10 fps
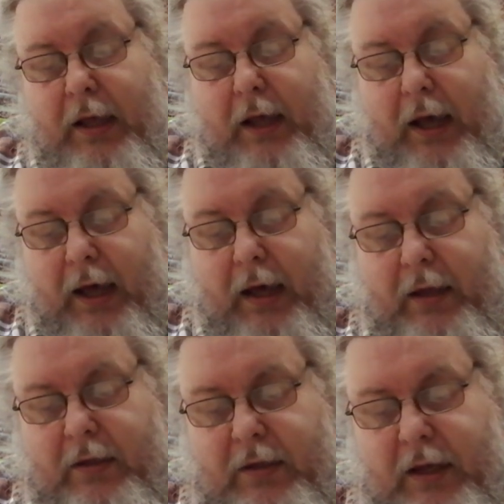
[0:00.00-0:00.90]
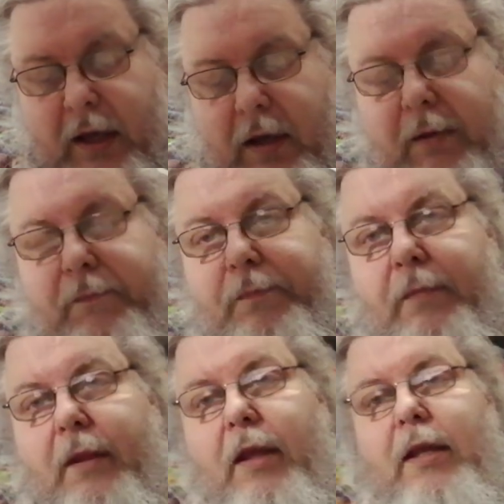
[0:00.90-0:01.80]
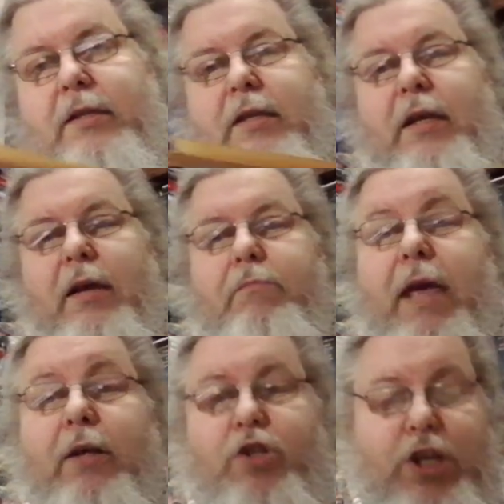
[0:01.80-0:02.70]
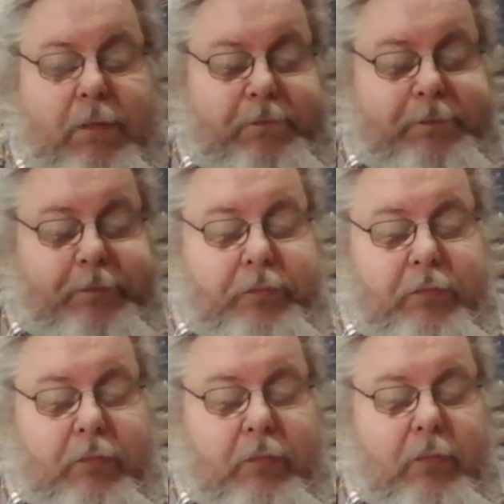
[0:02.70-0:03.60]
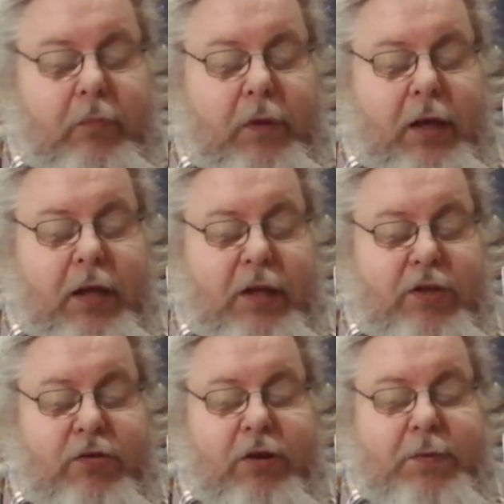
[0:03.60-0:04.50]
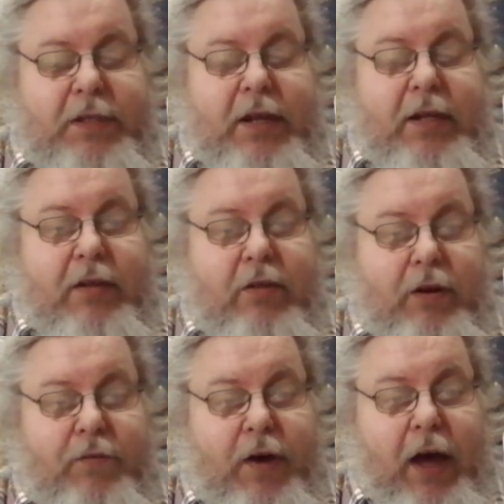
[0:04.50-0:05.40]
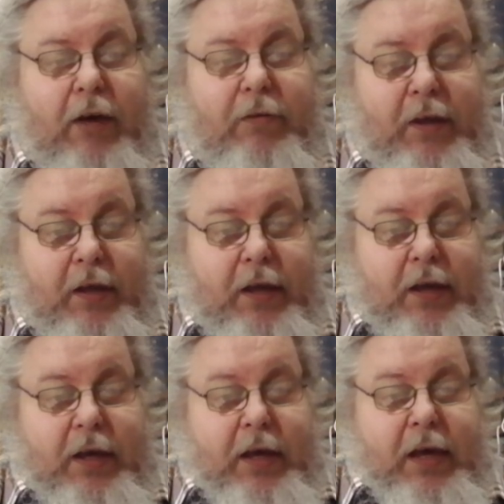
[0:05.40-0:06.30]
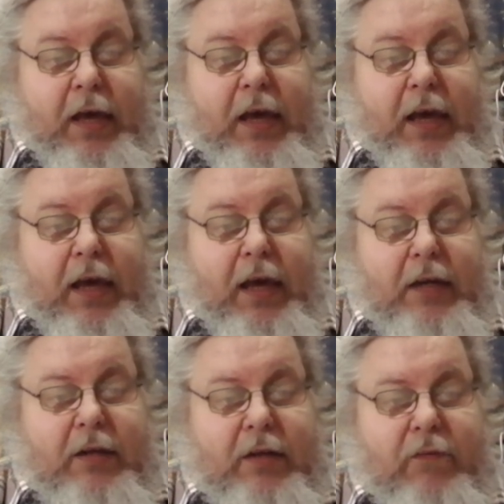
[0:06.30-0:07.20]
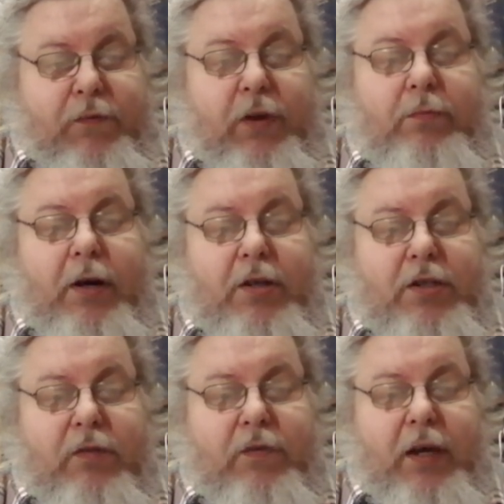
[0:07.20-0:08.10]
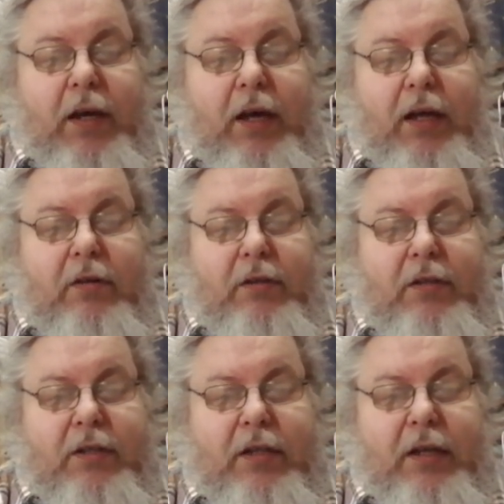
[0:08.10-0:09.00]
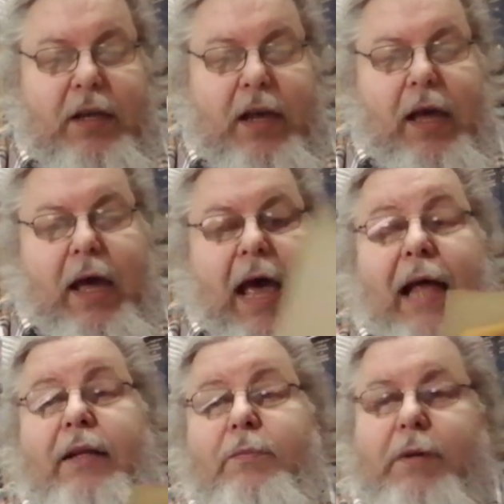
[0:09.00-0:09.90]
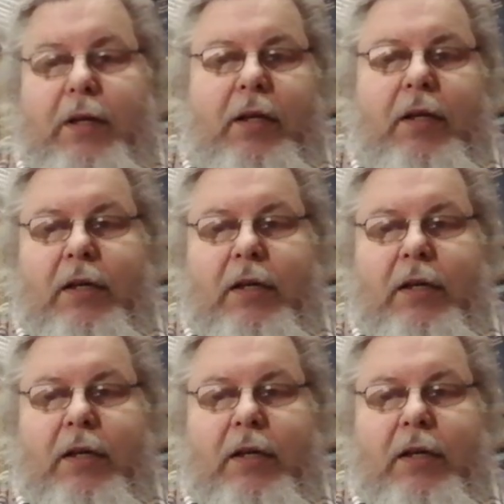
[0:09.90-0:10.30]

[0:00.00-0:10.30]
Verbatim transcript: Uh, it's uh, it's a mail ship, and this was Christmas 1935, and Field Marshal Viscount Allenby